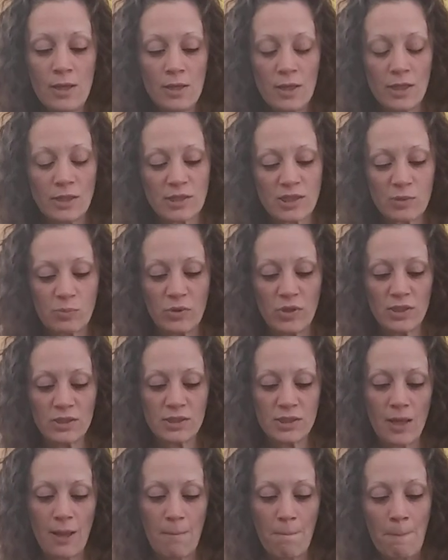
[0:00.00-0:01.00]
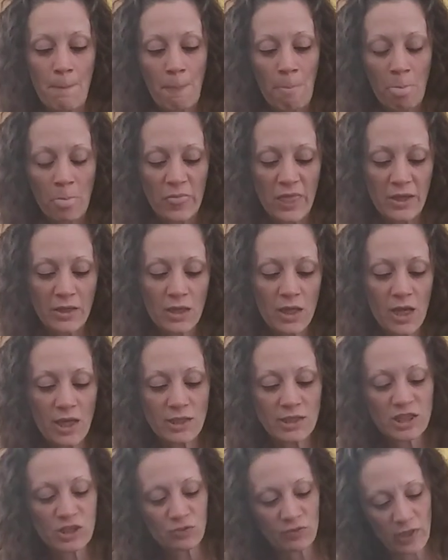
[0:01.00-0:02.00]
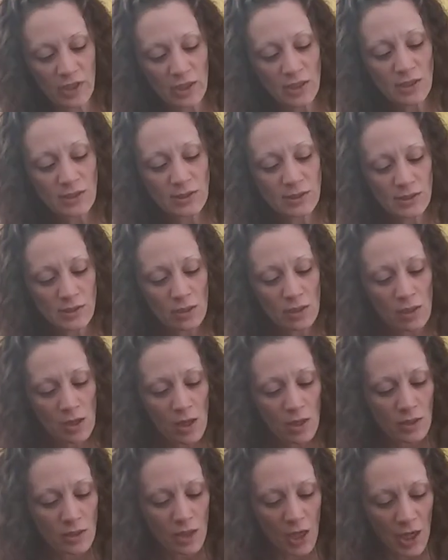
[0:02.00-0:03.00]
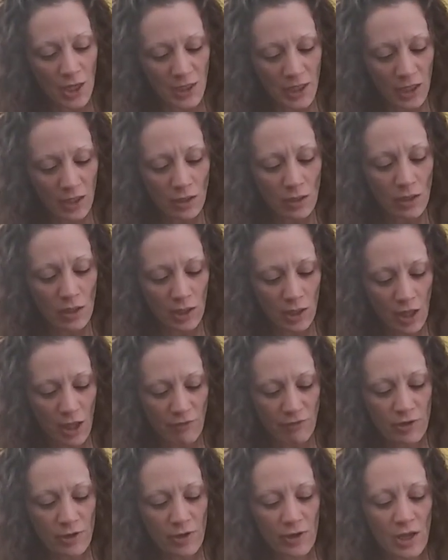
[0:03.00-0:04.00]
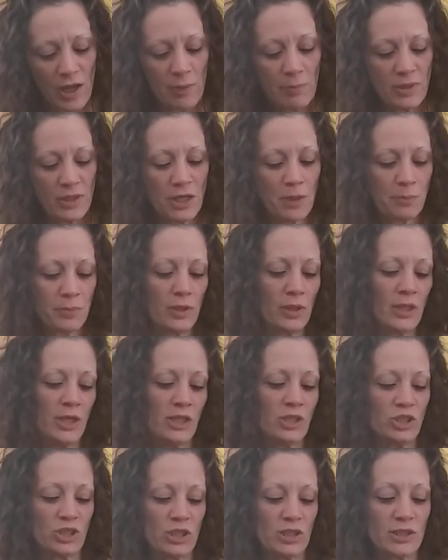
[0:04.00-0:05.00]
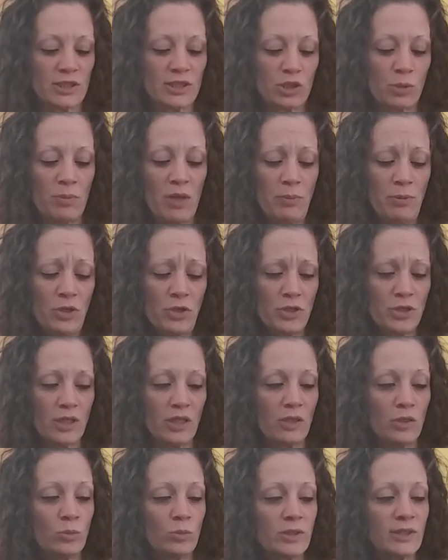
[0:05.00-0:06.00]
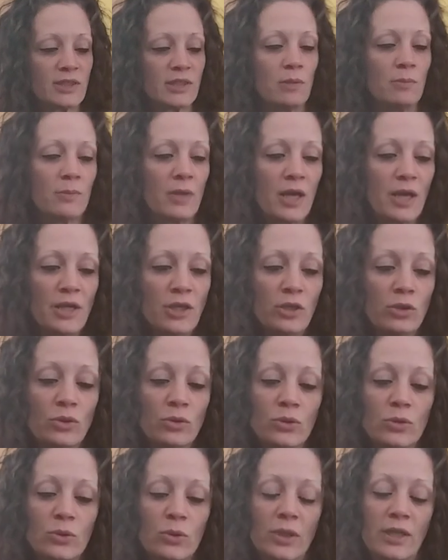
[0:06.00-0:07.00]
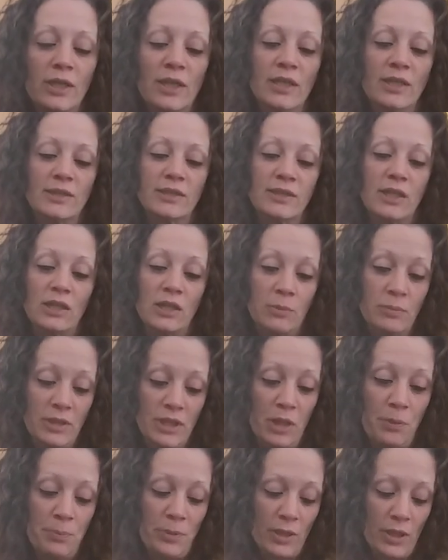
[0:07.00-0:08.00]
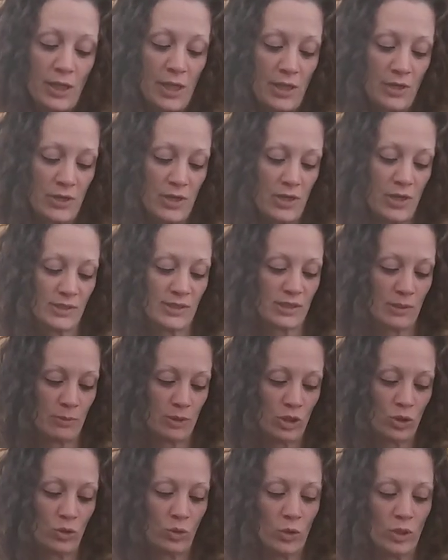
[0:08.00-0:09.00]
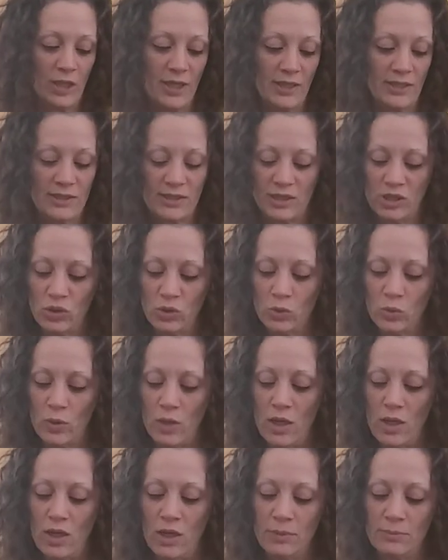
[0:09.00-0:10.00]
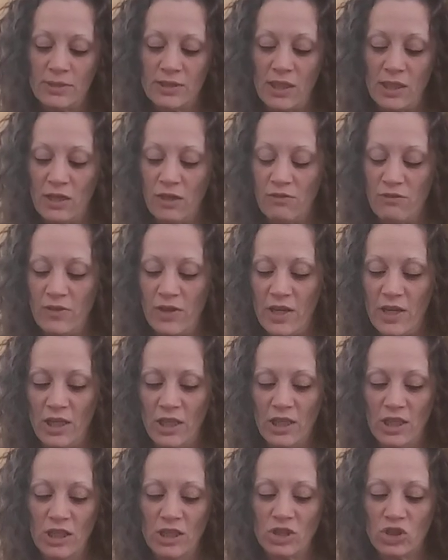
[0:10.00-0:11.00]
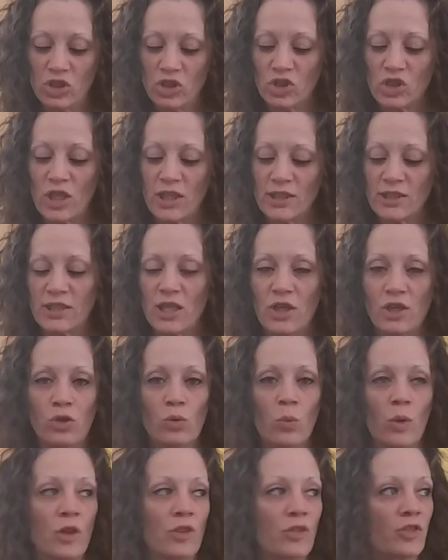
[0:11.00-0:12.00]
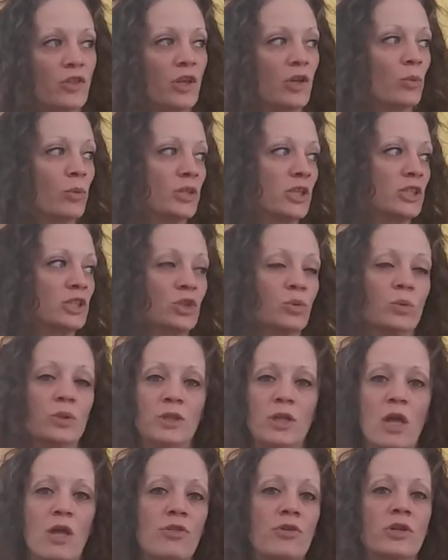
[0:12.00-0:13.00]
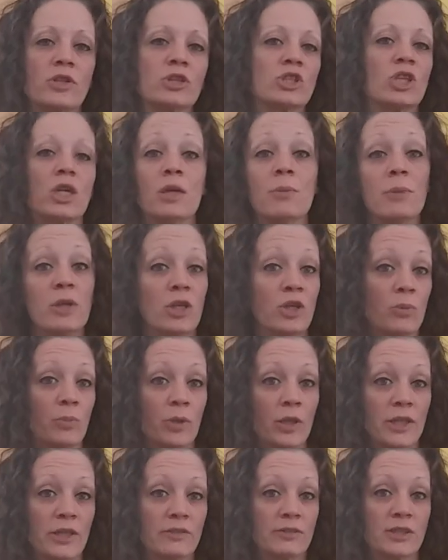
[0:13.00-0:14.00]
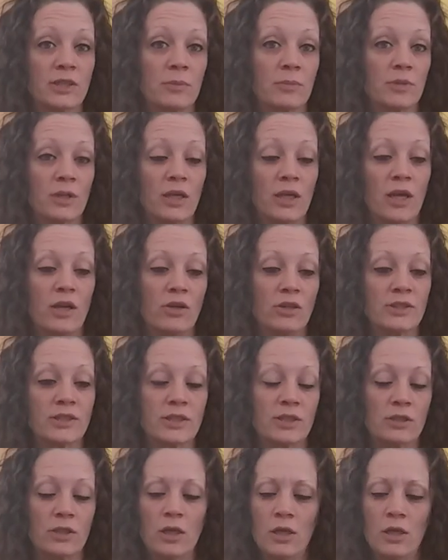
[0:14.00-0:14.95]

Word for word: in springtime. Then you got Sphinx, cunning, clever, and manipulation. So maybe you're dealing with somebody who is like a manipulator, somebody who likes to um, take advantage and try to tell you one thing when they do another and try to make you believe something else